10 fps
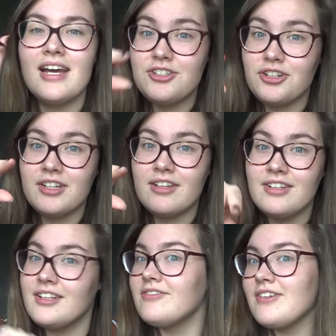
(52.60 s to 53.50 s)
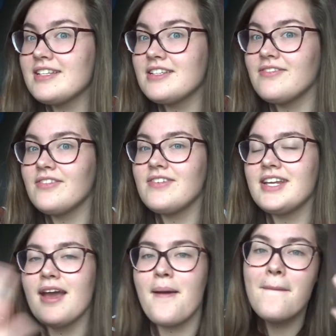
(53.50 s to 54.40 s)
Enjoy the rest of the
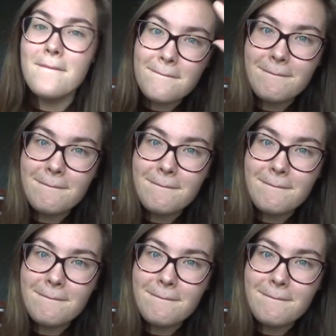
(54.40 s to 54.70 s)
video.